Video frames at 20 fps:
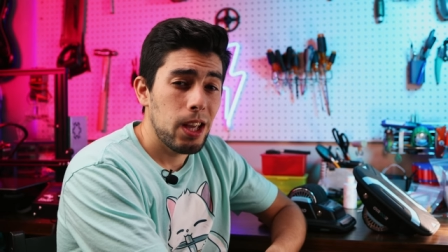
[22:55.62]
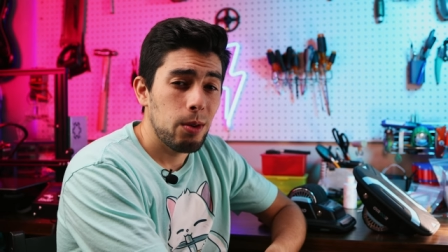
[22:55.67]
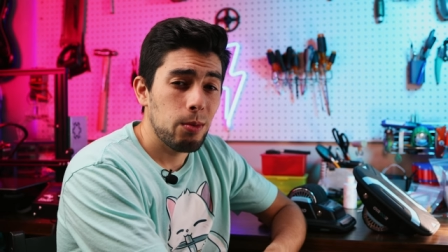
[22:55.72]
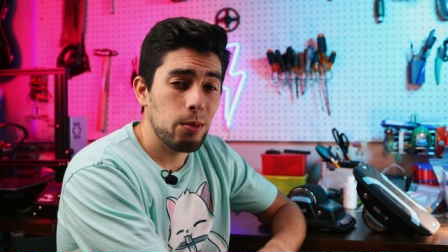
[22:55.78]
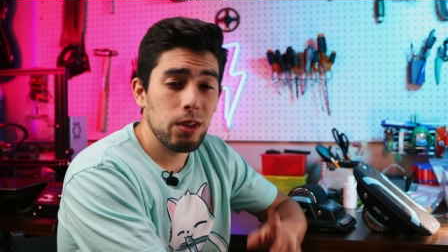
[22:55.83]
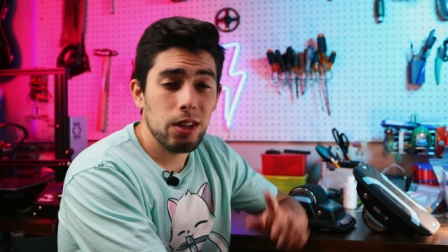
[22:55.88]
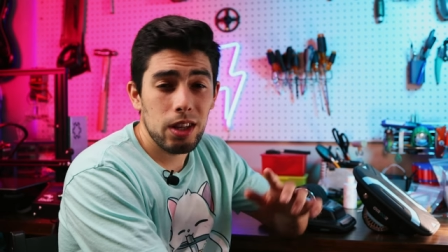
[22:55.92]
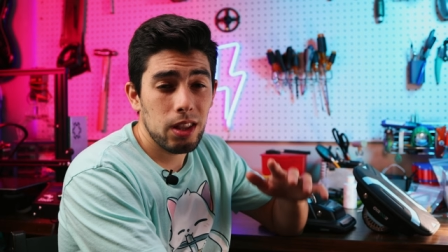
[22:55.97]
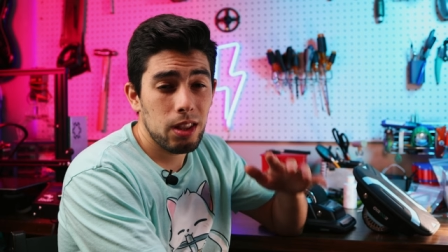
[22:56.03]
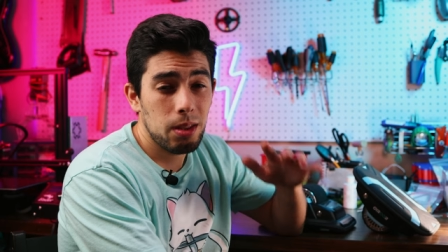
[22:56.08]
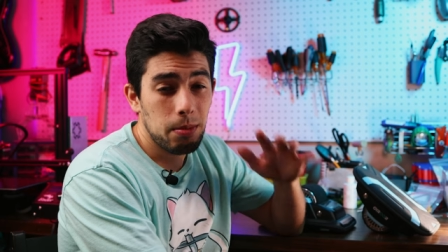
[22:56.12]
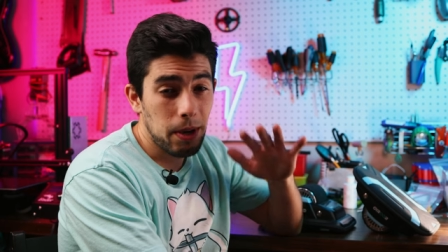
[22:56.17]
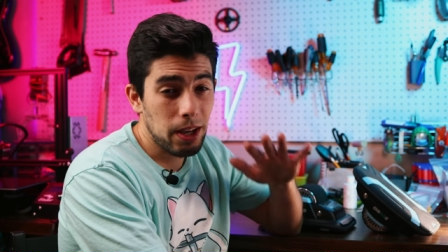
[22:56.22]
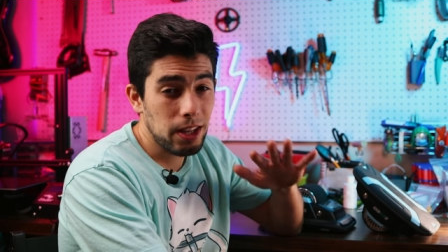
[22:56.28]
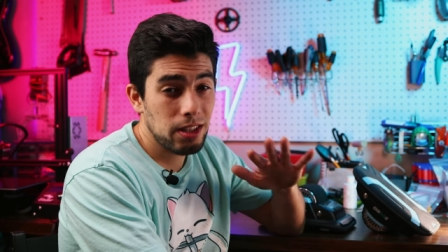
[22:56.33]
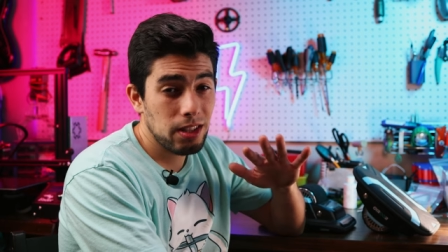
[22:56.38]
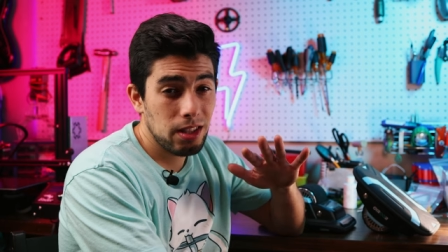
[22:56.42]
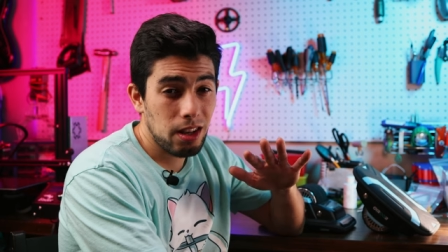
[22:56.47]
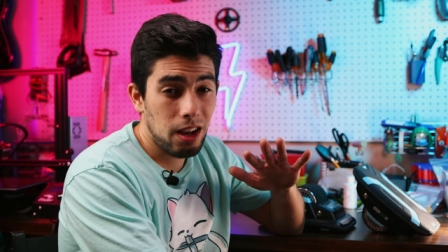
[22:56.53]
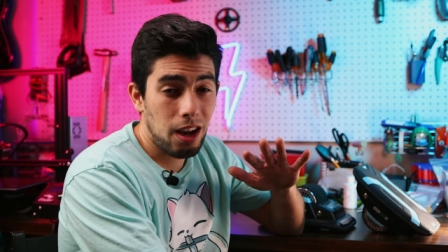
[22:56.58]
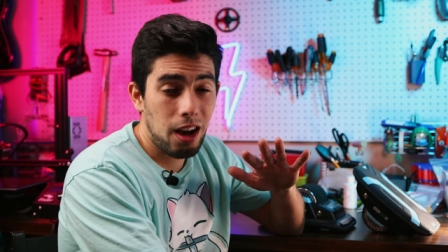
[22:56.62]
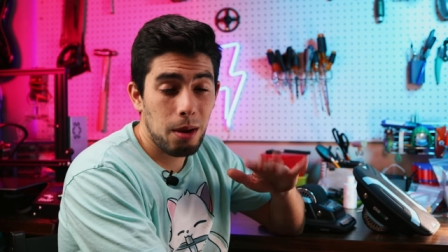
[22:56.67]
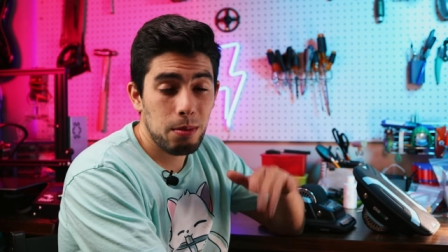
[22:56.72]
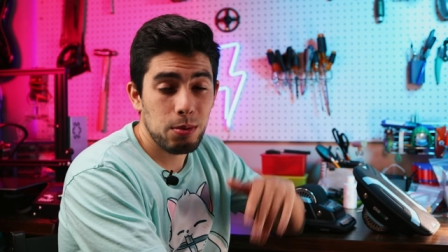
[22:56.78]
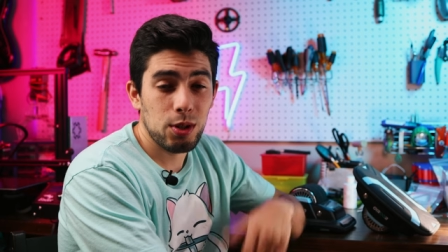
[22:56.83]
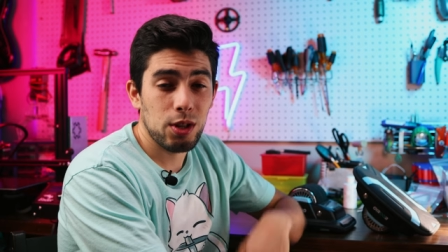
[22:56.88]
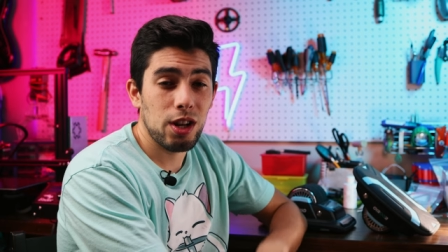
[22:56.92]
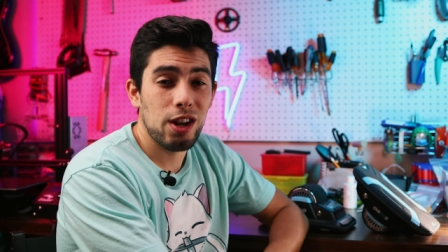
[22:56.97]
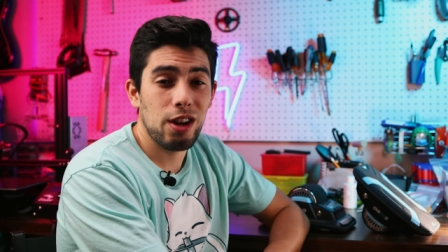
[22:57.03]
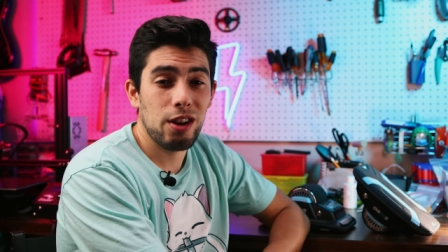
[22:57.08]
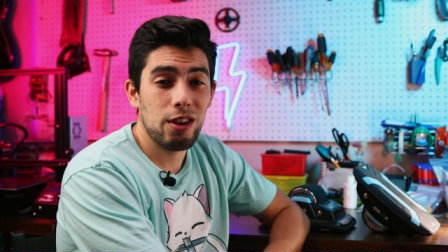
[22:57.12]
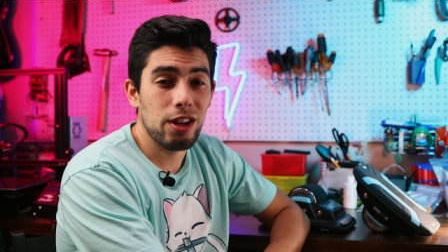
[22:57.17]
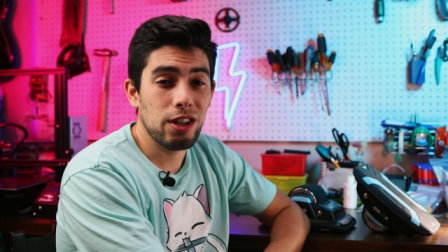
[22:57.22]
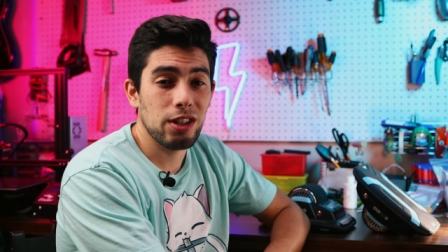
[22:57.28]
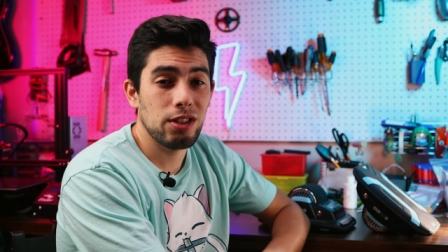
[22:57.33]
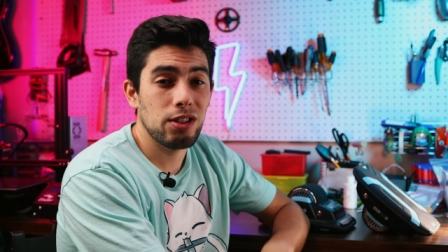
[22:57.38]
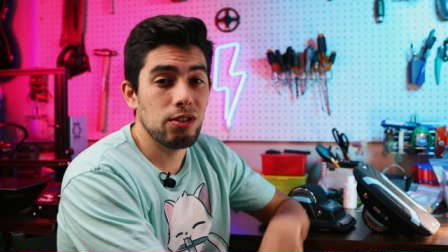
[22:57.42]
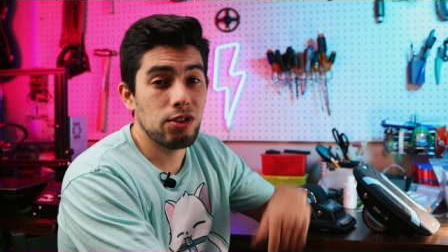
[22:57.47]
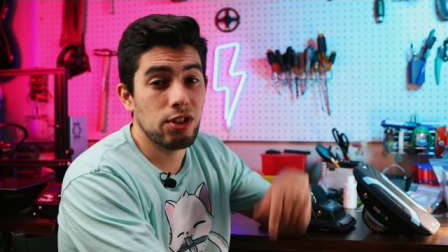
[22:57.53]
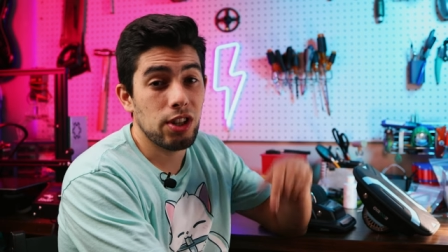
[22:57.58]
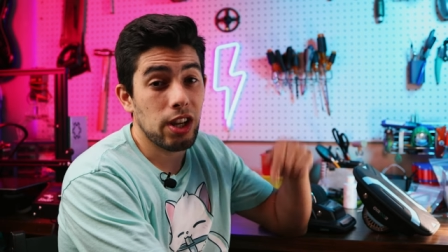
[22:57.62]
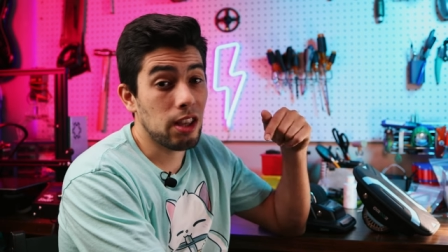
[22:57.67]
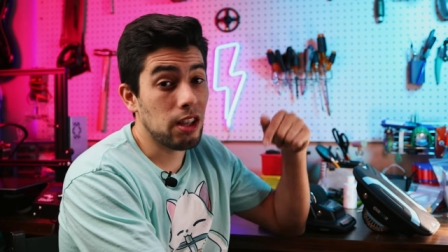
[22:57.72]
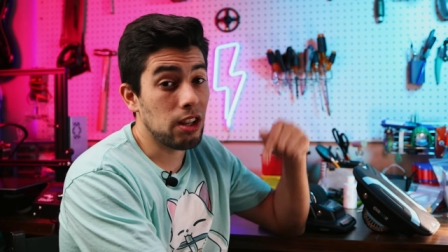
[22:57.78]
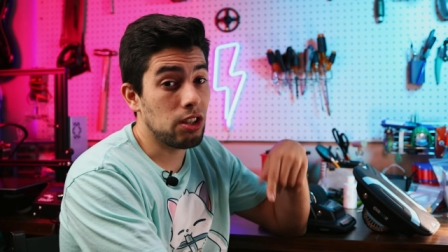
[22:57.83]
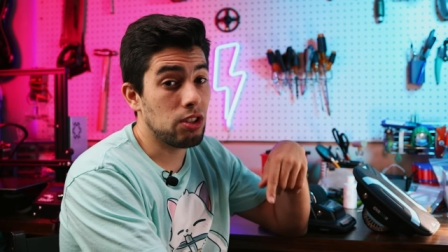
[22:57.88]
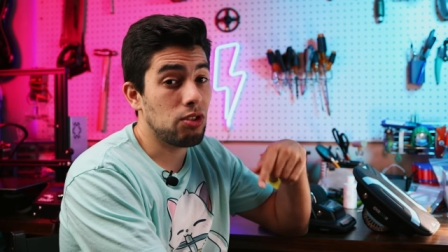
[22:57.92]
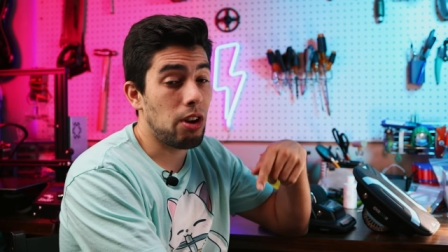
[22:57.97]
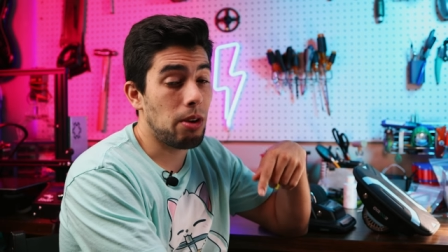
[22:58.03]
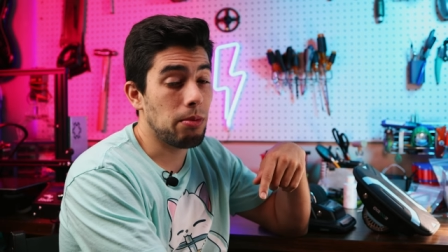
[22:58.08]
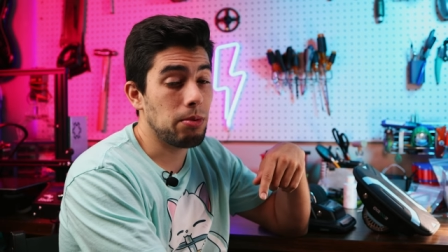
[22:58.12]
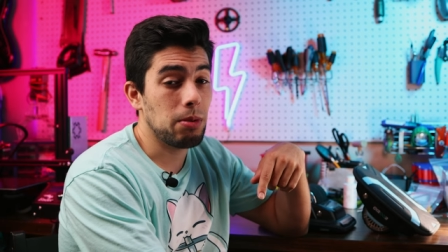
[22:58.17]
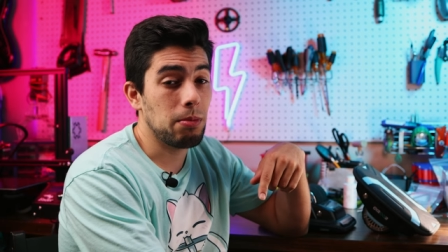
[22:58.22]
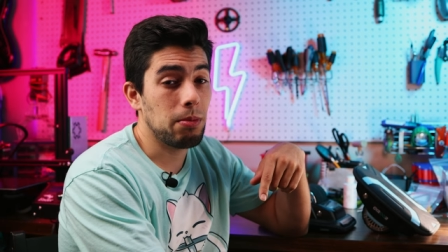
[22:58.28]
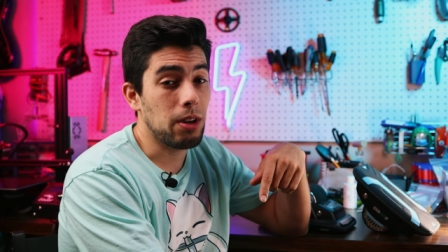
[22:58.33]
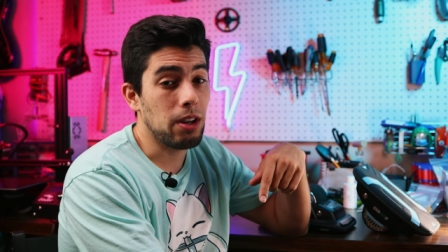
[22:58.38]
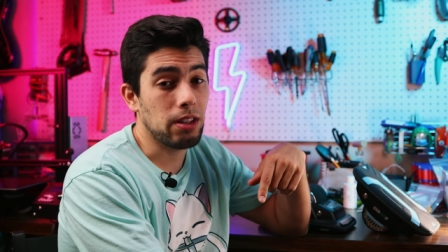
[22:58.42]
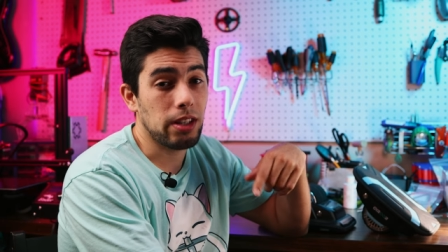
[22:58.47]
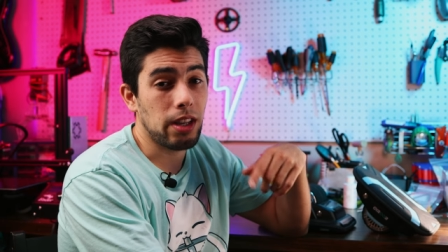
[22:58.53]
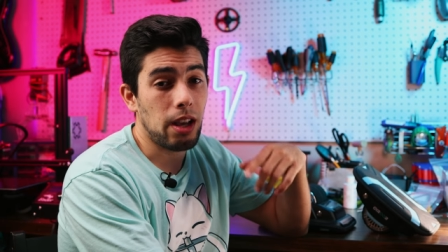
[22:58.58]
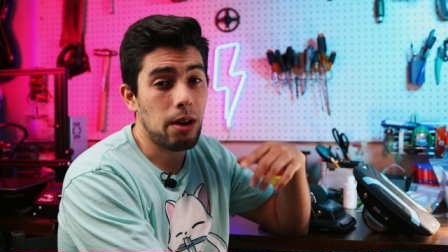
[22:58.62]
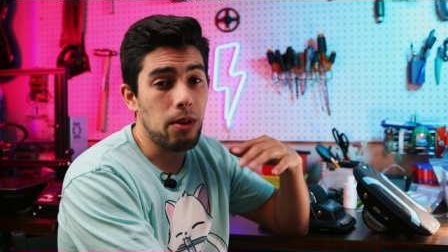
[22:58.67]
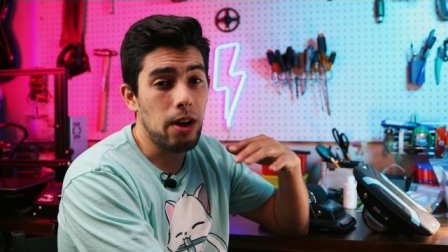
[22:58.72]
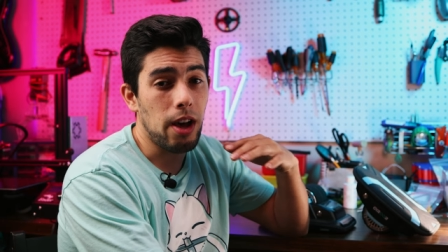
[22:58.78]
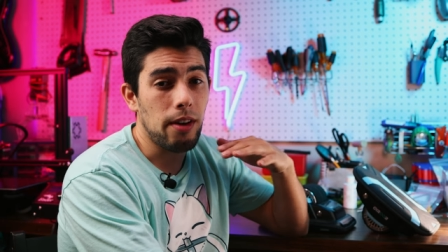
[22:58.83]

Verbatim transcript: really, the best option here is to check the description because that will